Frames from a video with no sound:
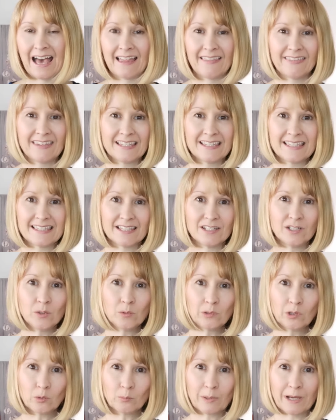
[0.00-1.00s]
And this is a
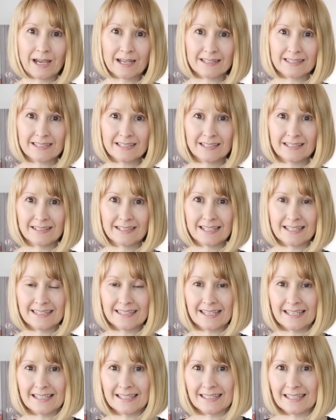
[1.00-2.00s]
new look pattern,
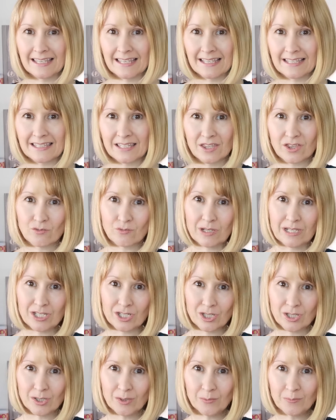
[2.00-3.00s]

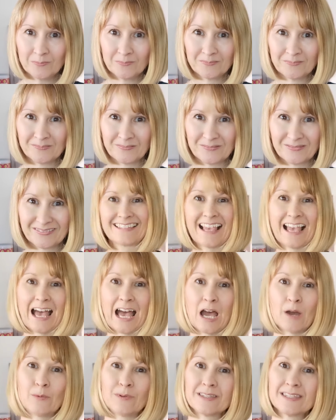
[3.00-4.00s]
6632.
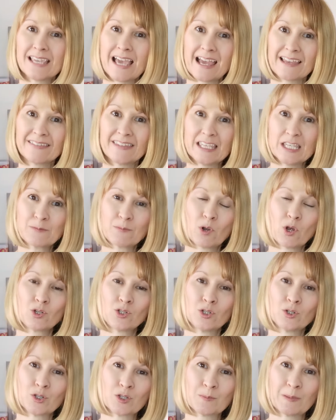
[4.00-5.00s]
I will tag these
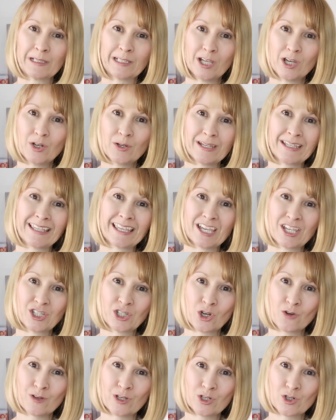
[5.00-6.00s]
products below in
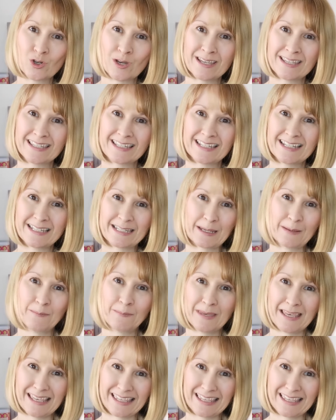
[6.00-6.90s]
case you're interested in